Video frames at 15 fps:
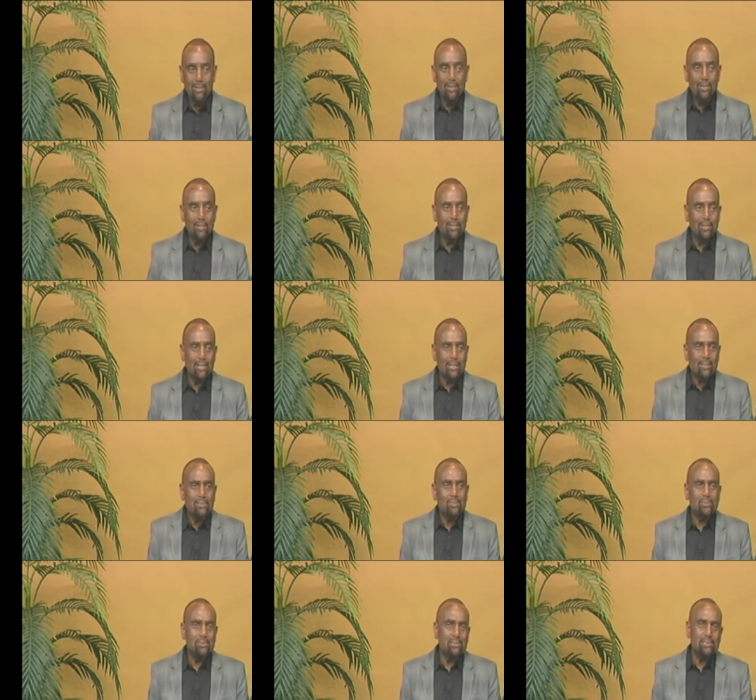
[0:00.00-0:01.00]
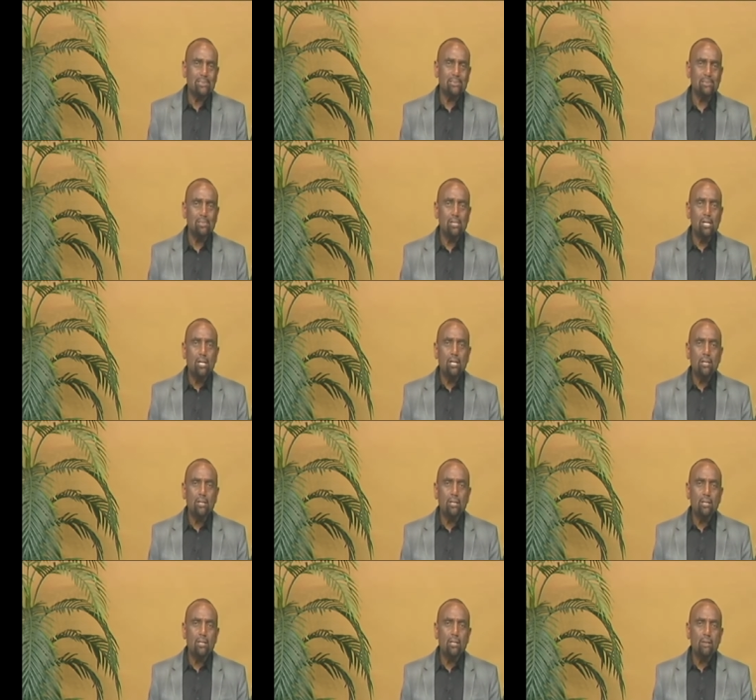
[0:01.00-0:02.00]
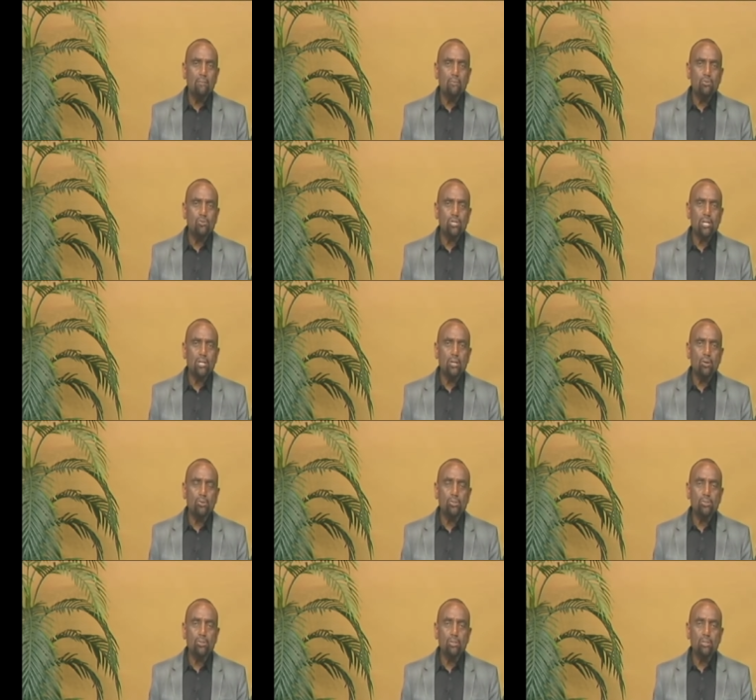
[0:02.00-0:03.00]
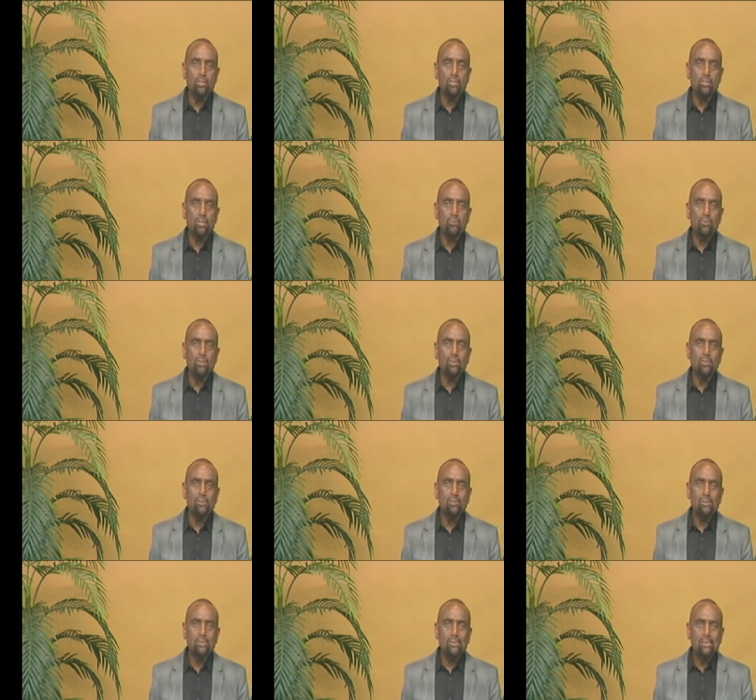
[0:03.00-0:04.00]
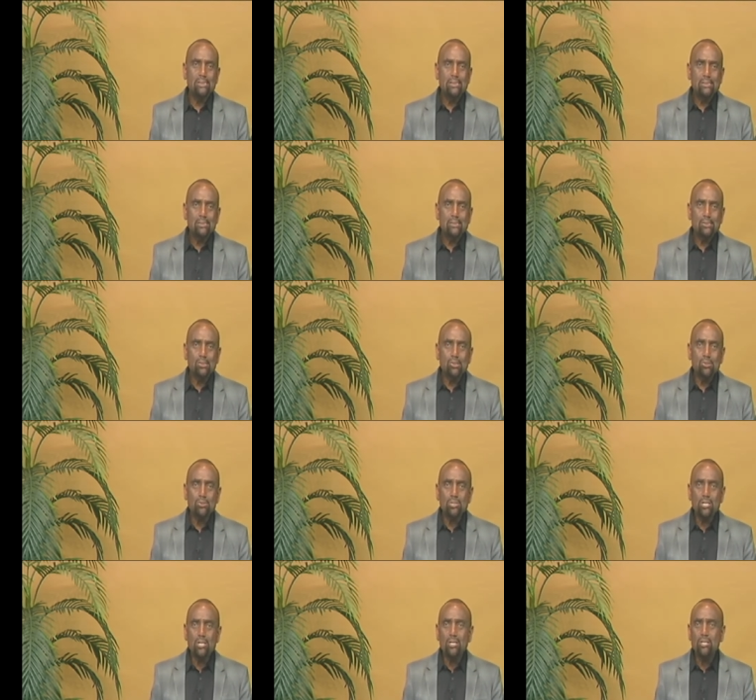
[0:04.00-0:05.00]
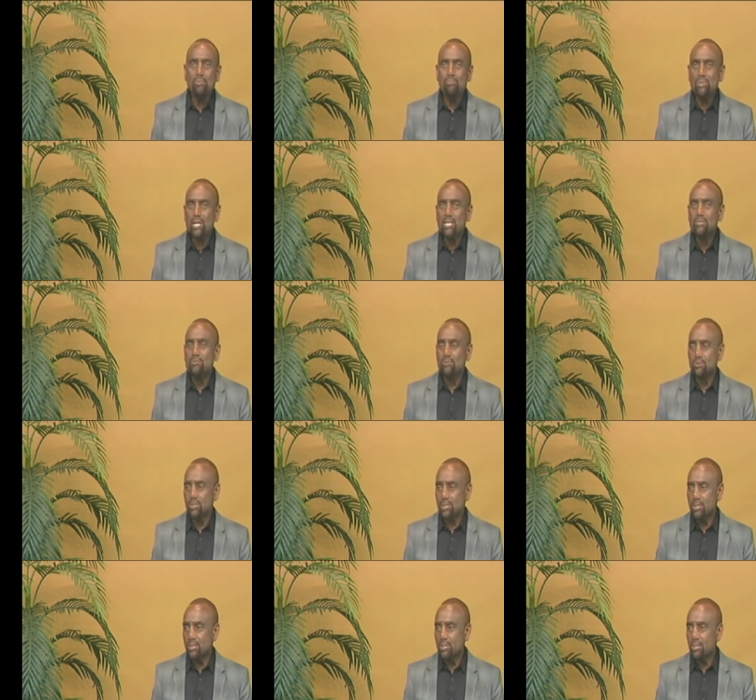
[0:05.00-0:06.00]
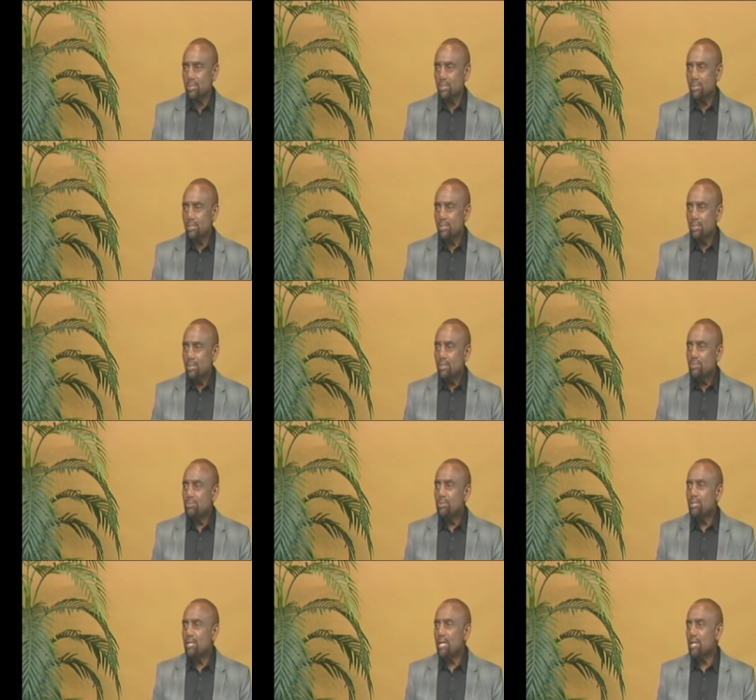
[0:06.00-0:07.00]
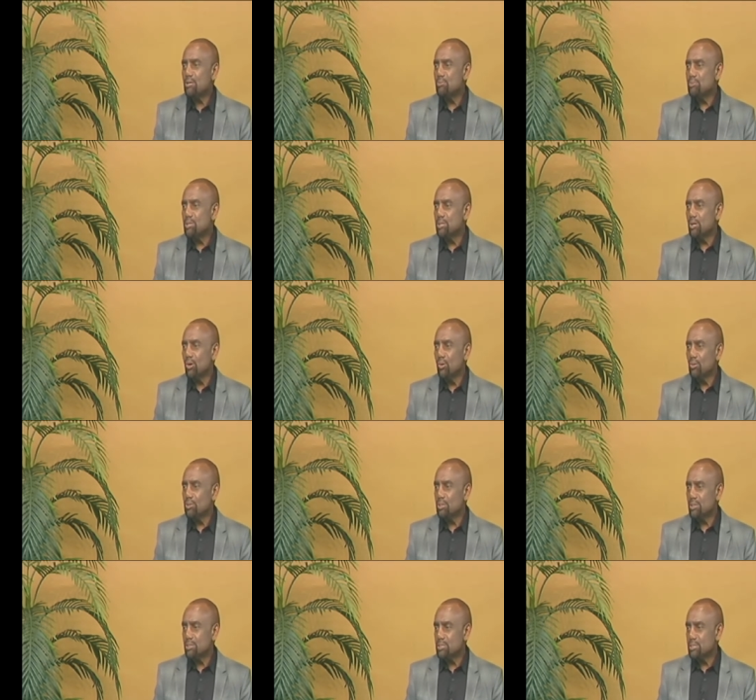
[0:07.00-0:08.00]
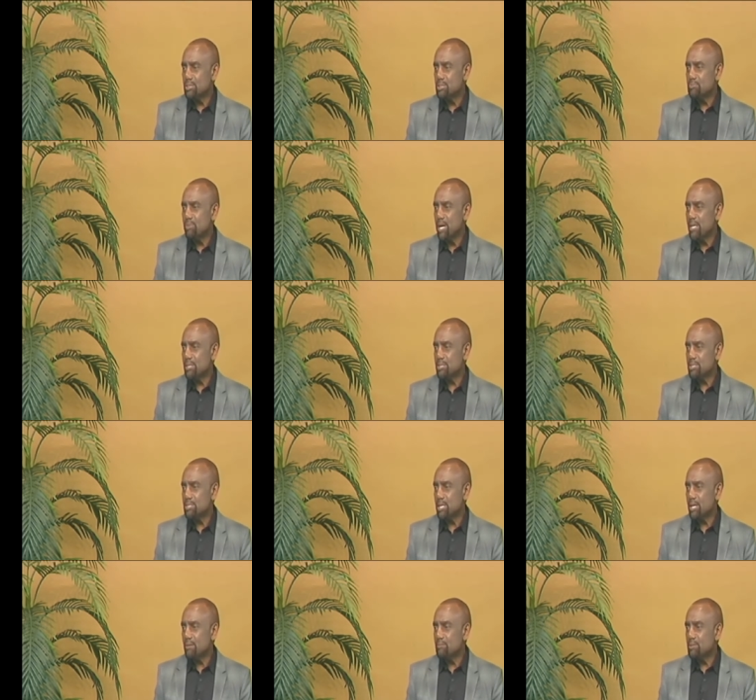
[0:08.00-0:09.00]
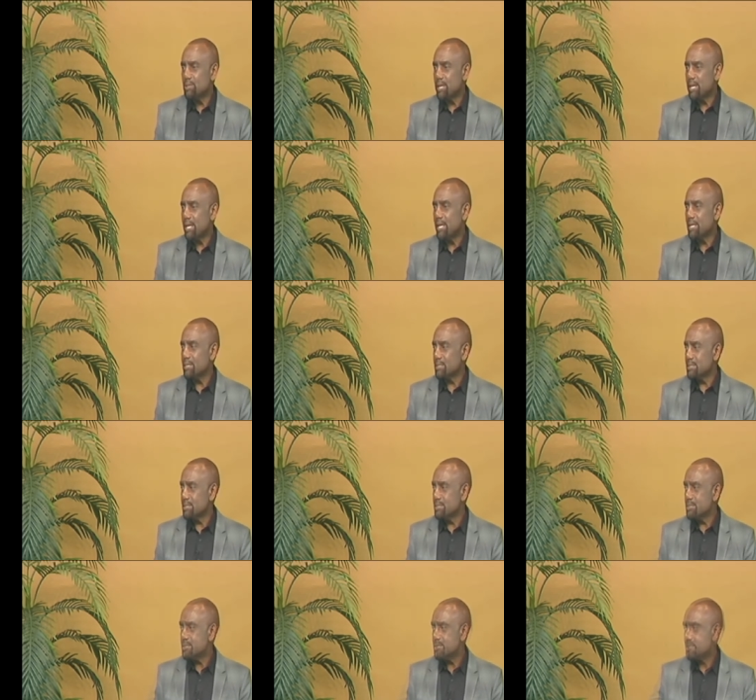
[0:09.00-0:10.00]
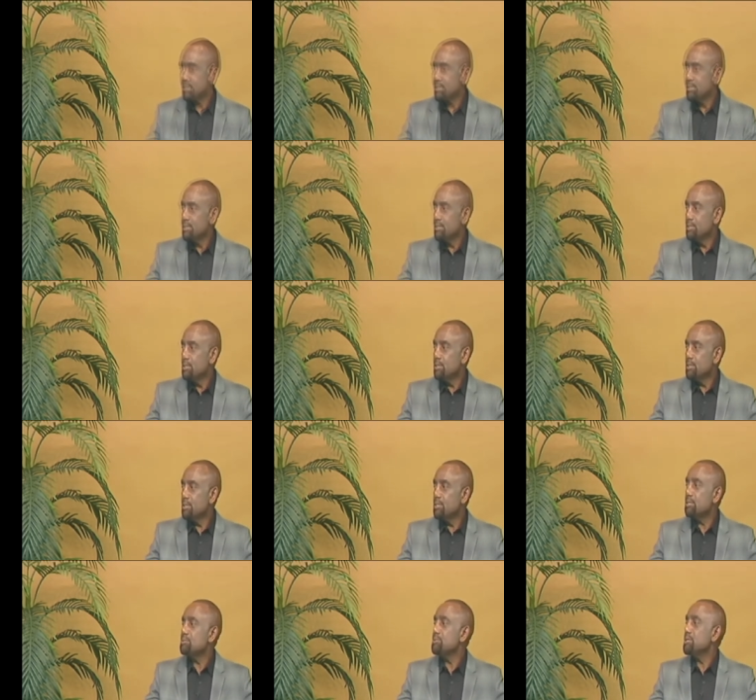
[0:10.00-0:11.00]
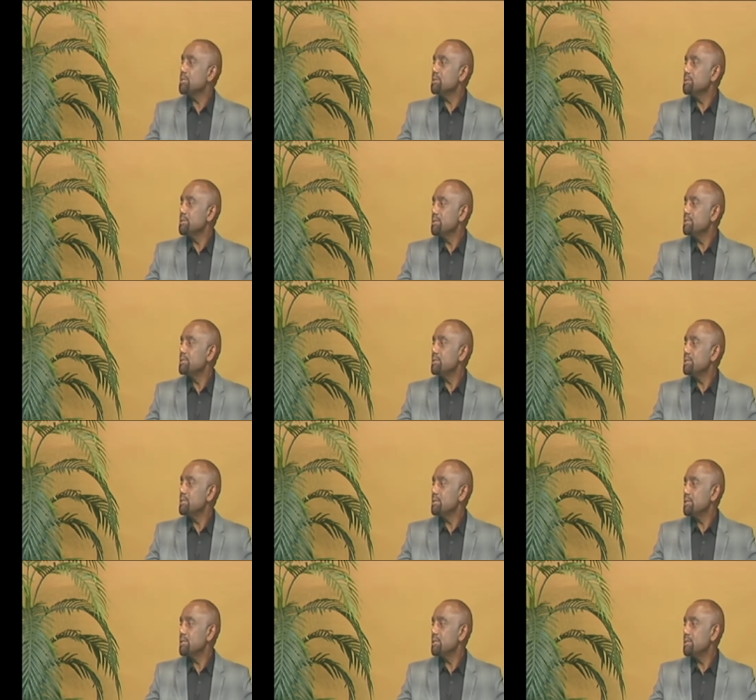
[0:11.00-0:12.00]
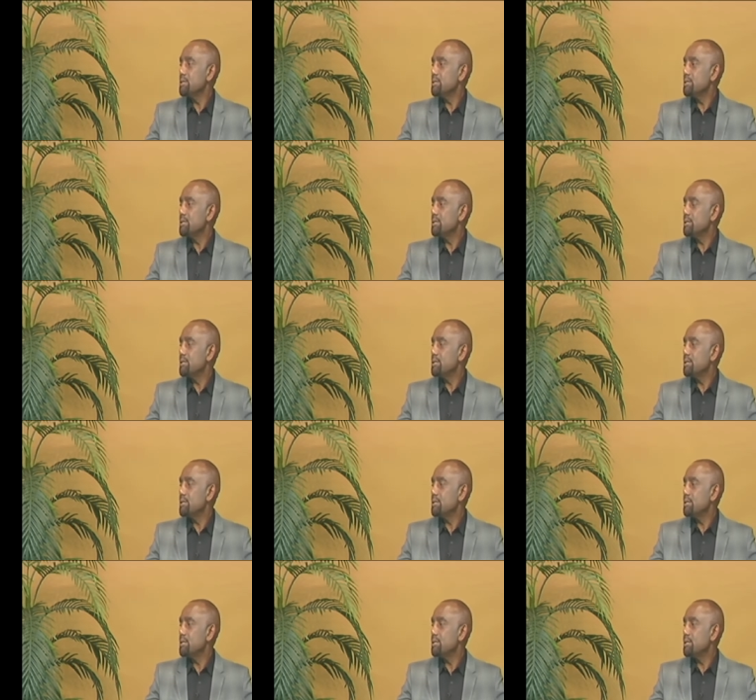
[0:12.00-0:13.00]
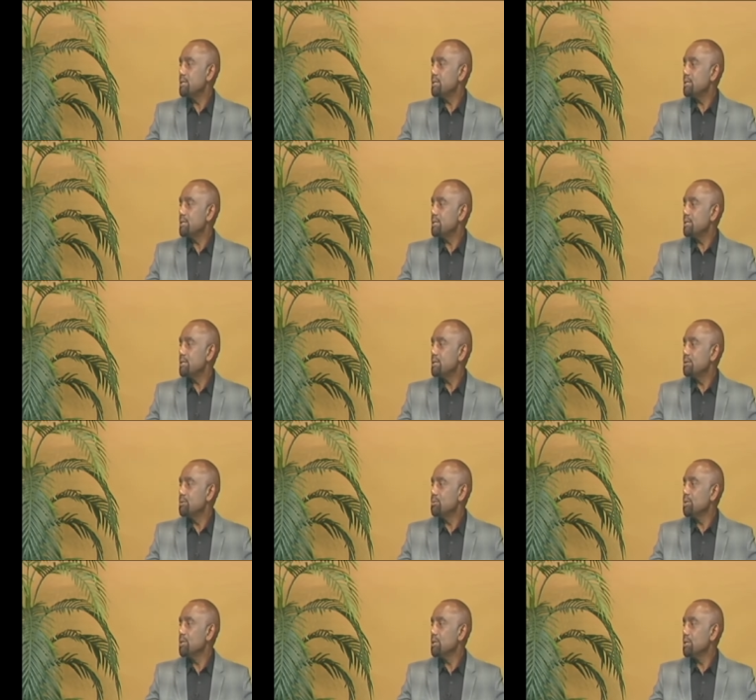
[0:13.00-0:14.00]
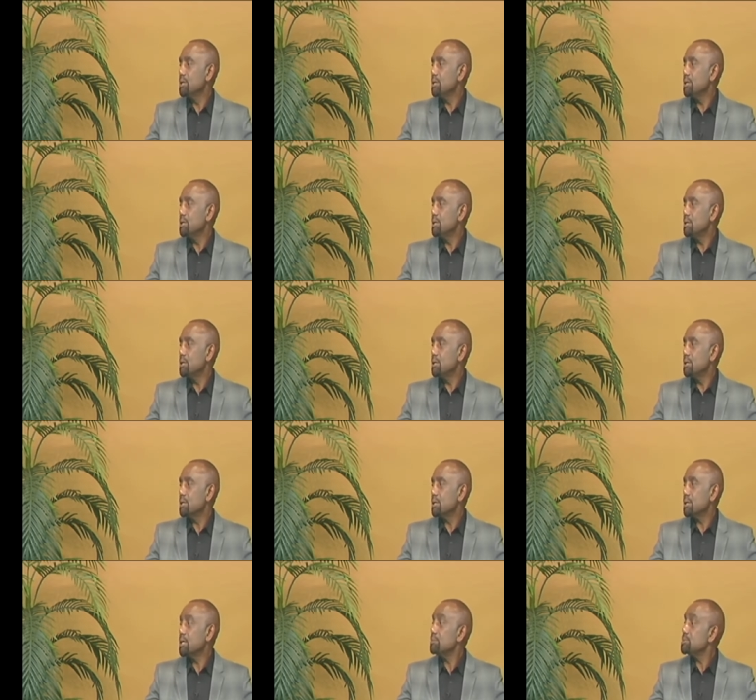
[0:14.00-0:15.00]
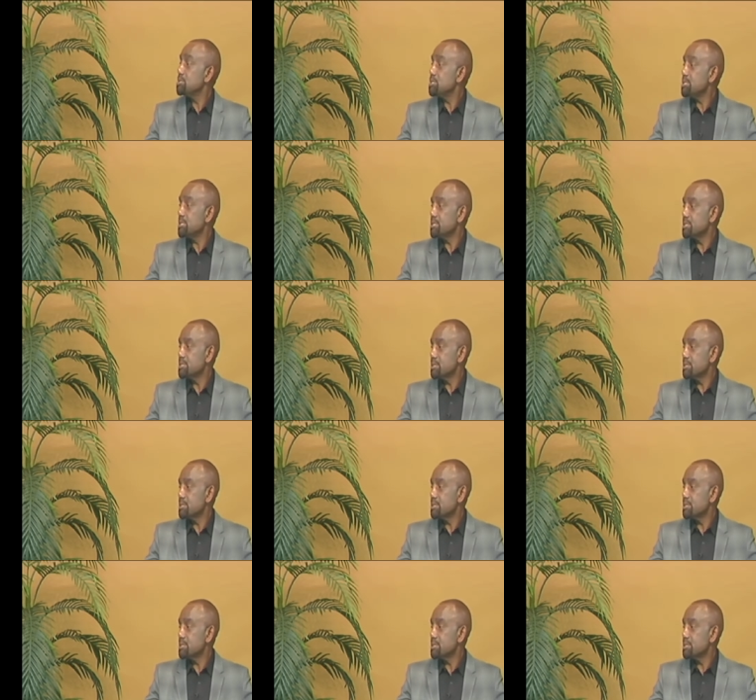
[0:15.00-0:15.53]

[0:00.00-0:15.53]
and like, oh, and then if you say no to it, it'll say, well, go tell your best friend. You ain't got no business holding on to this by yourself. You can't handle this. Yes, ma'am. I know what the mind is afraid of. Common what? sense. Common sense.